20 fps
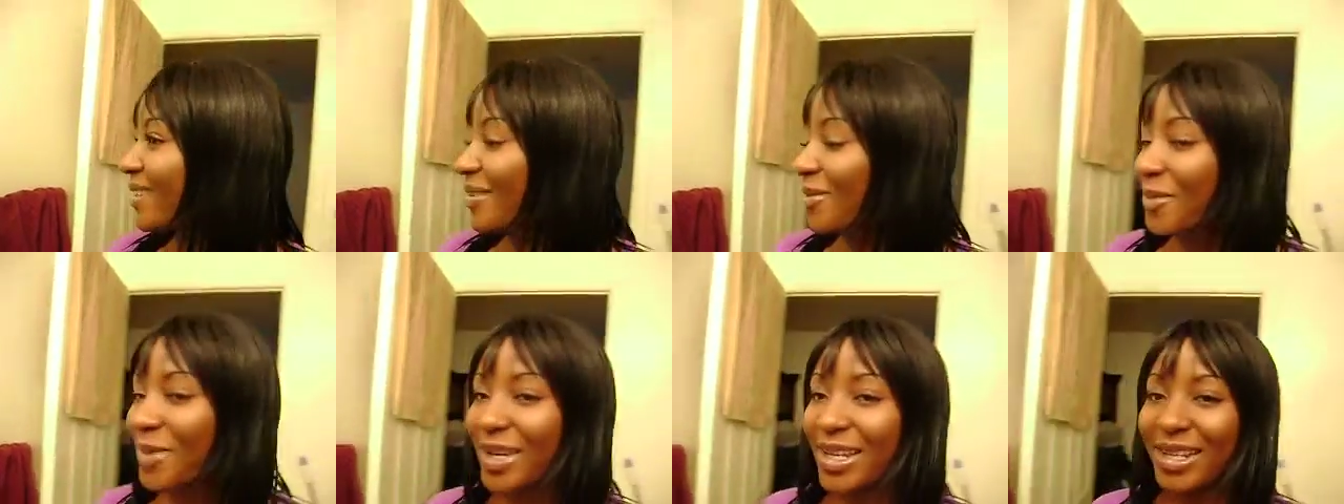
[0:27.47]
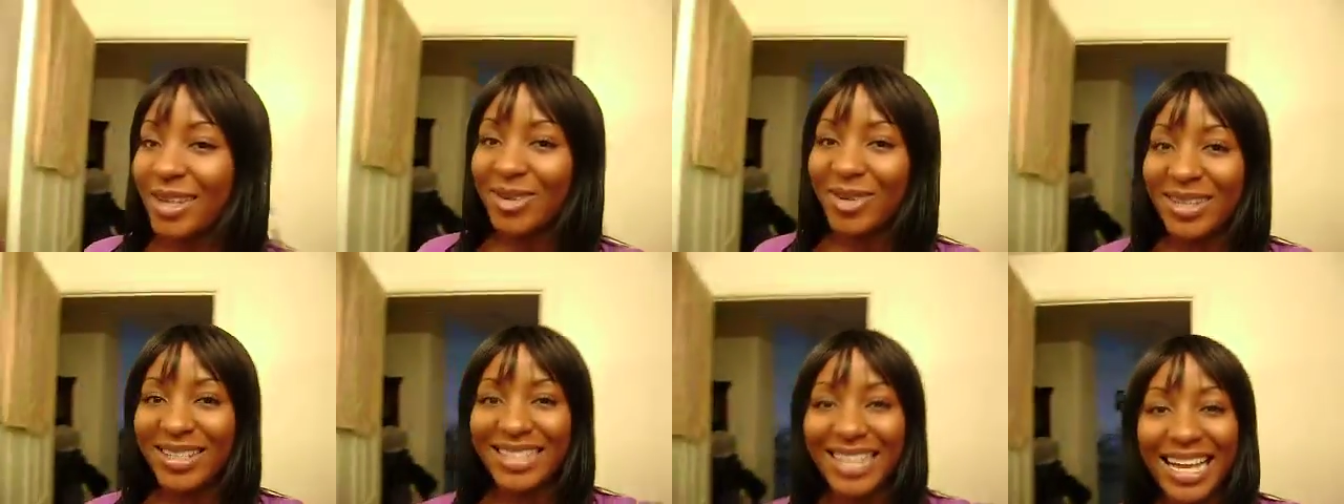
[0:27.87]
But
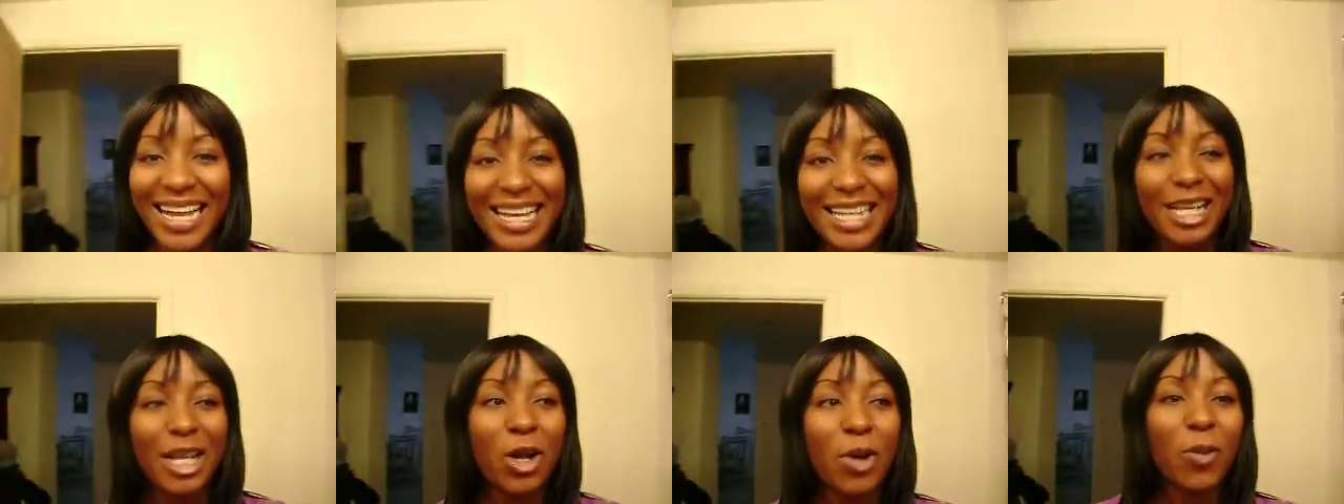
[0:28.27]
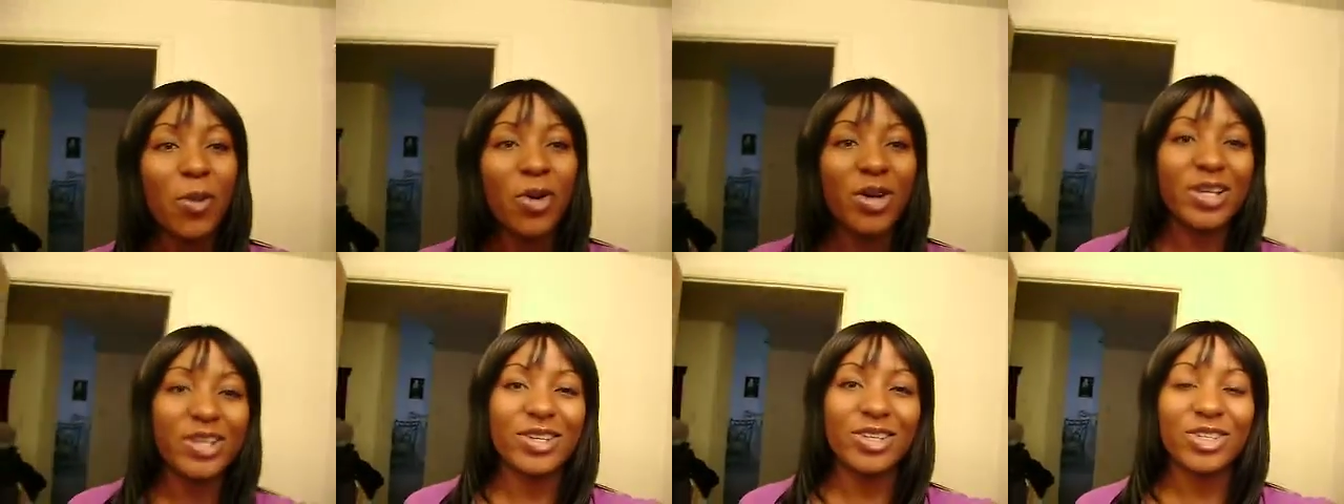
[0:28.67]
anyways, I had to come
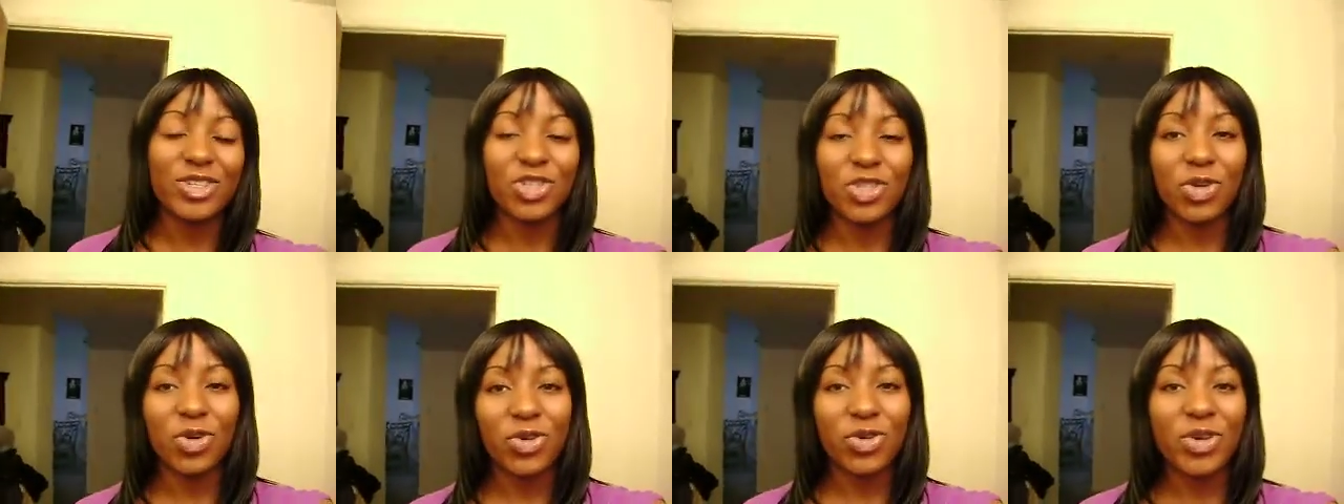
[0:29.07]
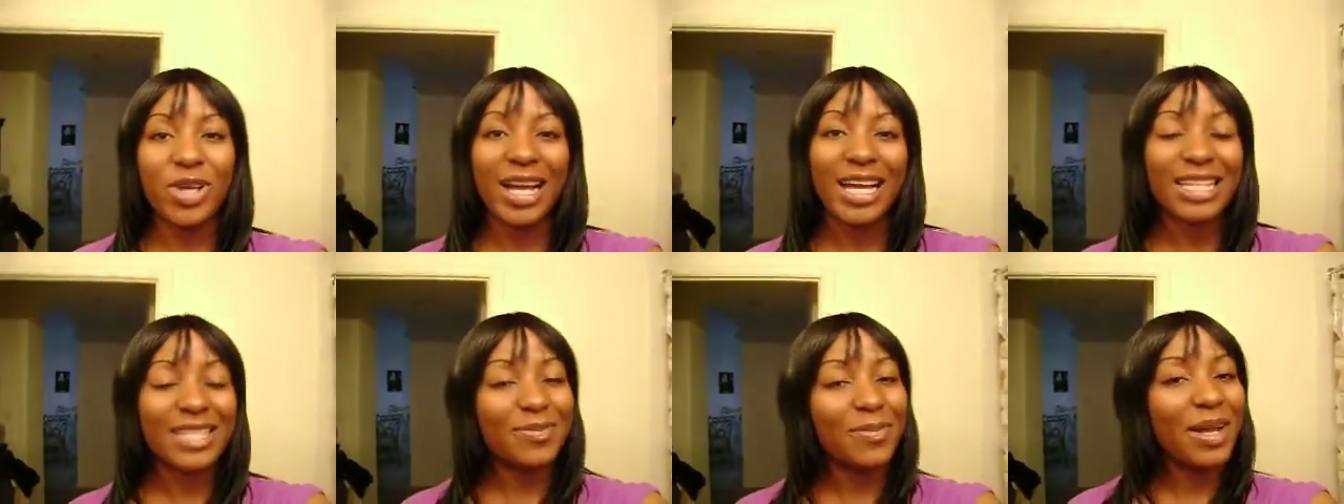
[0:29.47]
on here and show you
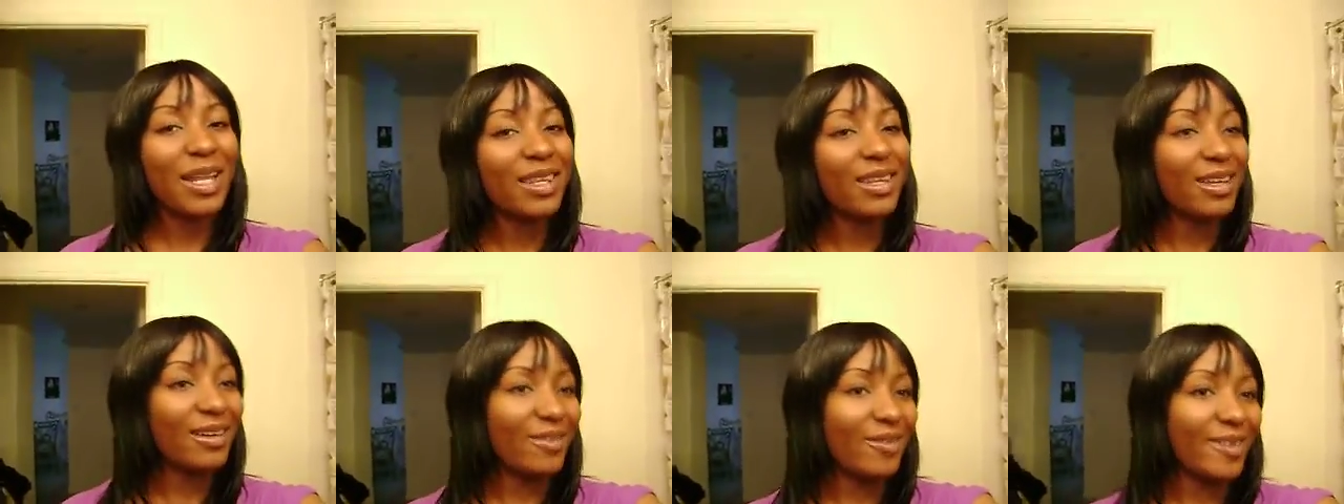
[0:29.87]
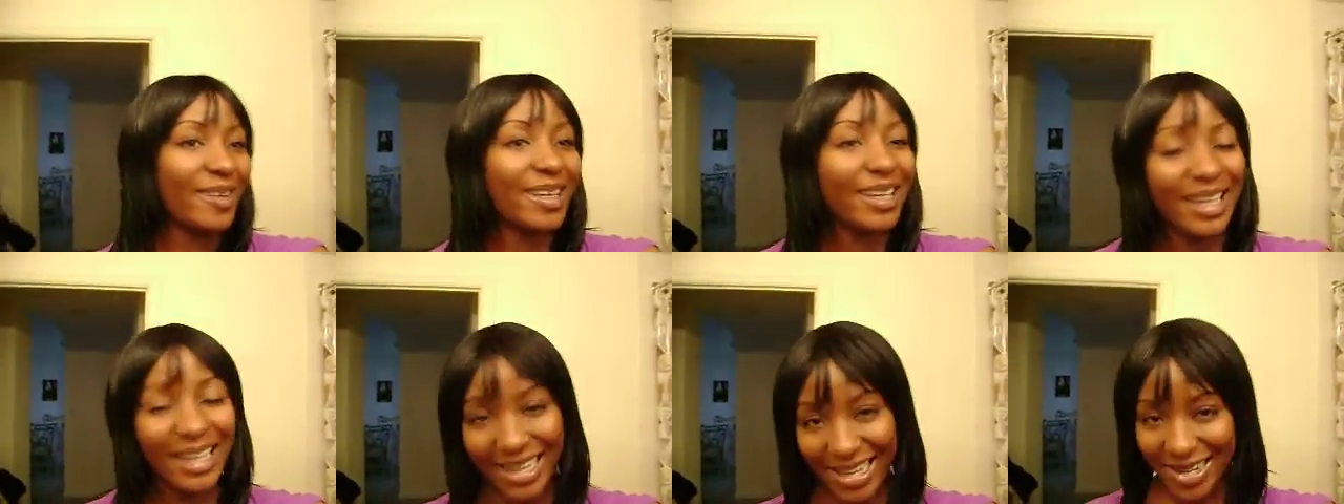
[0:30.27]
guys my
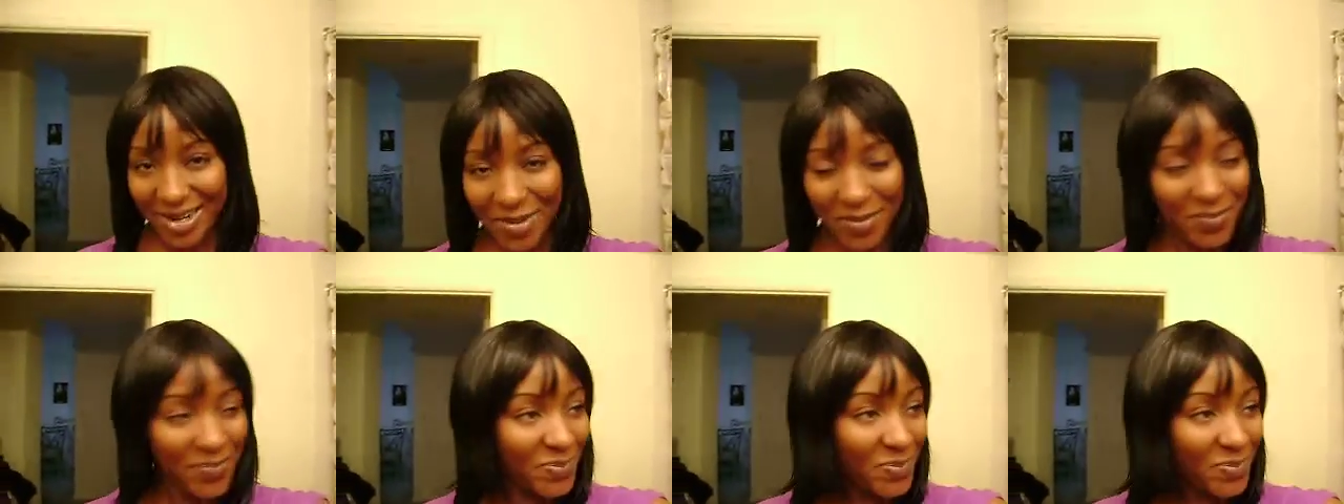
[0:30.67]
lovely hair.